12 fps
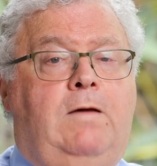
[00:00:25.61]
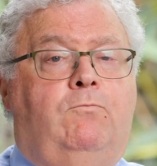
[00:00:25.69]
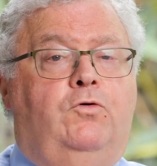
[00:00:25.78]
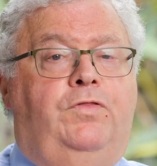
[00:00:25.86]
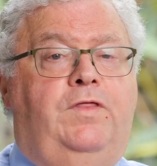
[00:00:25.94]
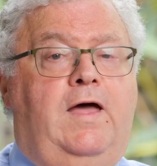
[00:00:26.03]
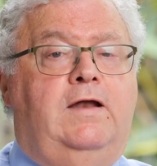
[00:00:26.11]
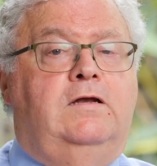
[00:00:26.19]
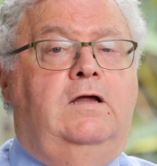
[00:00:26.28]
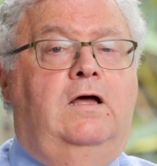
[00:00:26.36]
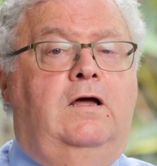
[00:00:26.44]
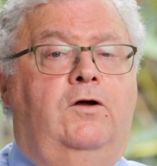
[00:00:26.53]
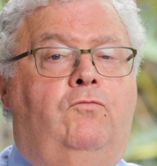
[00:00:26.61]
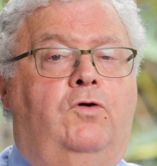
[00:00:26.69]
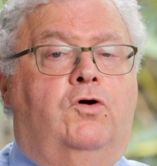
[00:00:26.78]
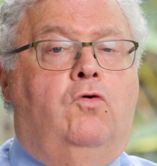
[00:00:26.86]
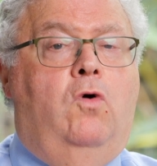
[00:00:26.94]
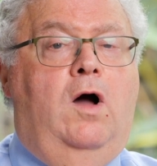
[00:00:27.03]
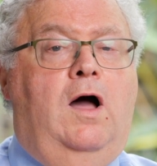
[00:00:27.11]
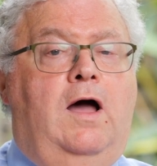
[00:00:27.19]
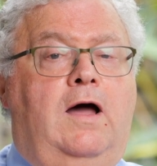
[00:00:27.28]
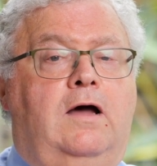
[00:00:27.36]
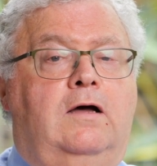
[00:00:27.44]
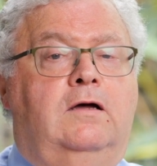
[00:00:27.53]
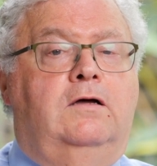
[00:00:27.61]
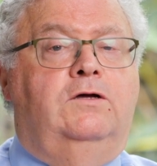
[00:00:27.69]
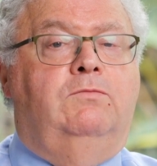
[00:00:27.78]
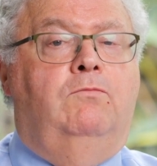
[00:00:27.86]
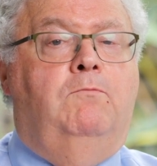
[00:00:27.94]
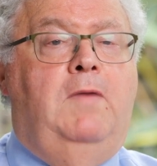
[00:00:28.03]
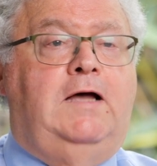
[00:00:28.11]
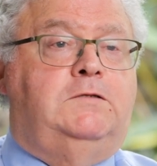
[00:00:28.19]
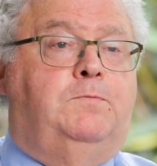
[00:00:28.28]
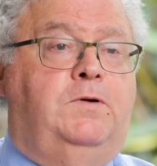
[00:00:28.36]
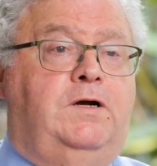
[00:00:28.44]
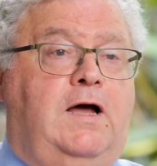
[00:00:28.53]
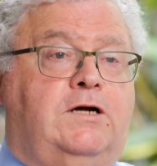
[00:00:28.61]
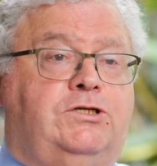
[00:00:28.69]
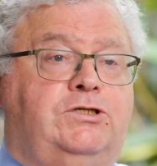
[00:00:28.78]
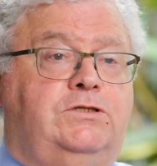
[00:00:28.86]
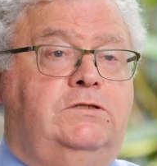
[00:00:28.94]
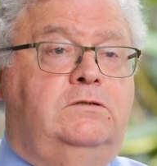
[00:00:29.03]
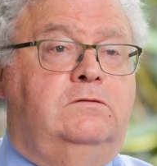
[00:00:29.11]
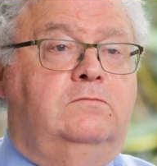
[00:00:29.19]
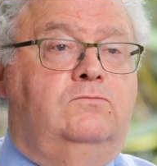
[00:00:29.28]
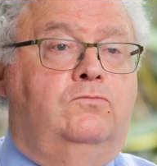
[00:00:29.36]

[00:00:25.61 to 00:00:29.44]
It would then require mass production,